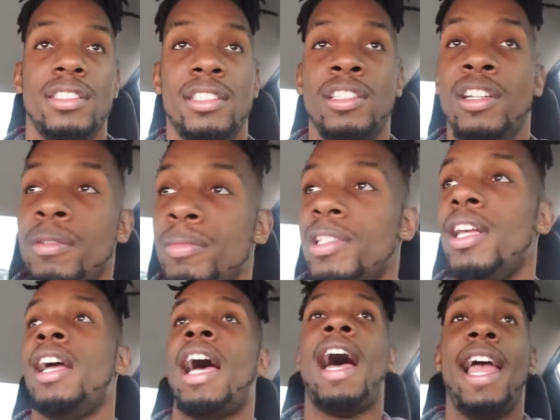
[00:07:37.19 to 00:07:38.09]
You know what I'm
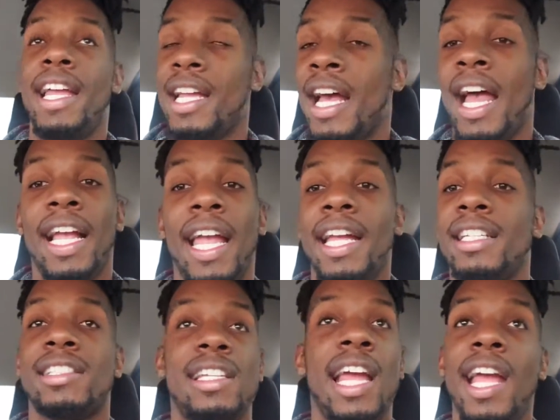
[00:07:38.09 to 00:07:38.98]
saying? I
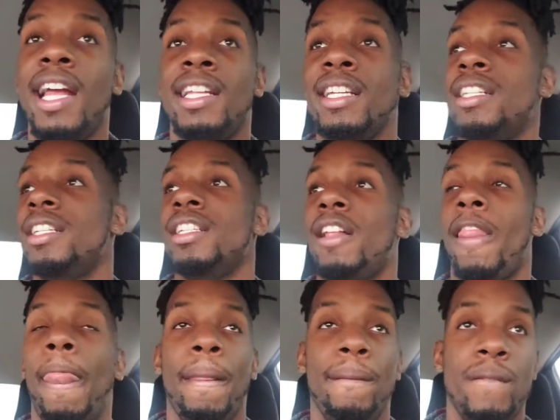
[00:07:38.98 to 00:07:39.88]
can't stand it.
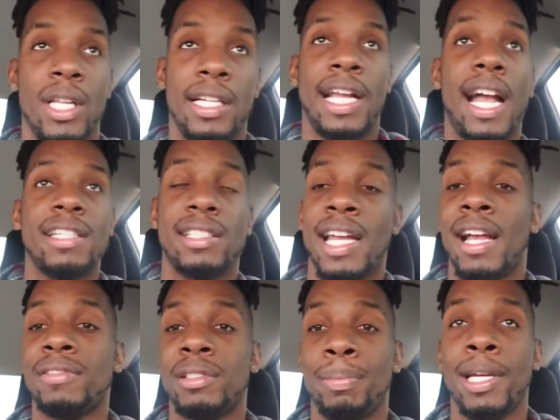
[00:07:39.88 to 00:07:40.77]
Got to
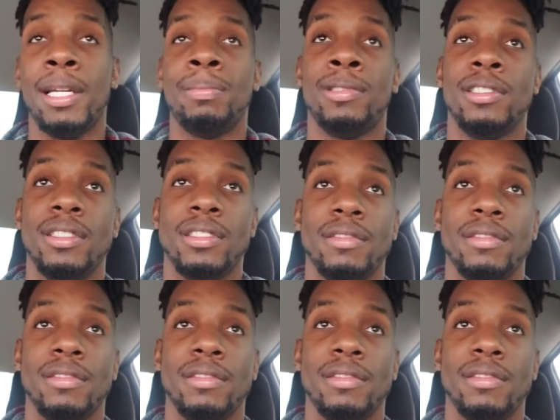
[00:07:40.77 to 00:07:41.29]
have some paper.